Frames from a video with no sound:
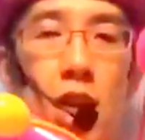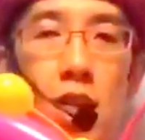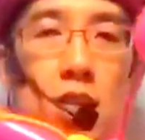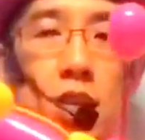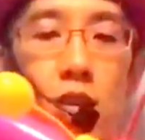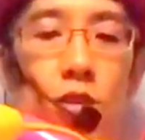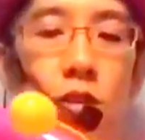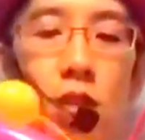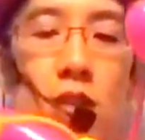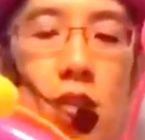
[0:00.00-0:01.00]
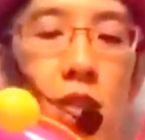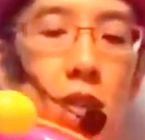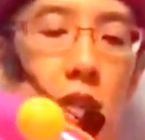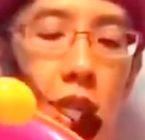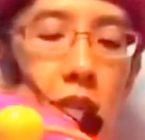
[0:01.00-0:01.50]
colors that crosses.
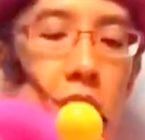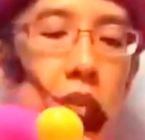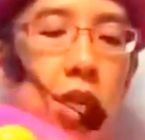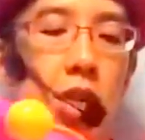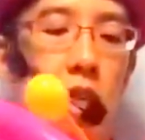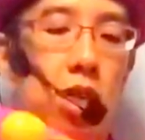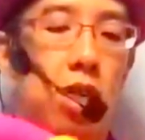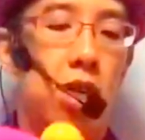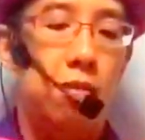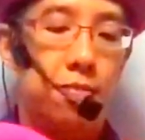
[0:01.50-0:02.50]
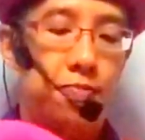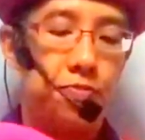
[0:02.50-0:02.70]
Right?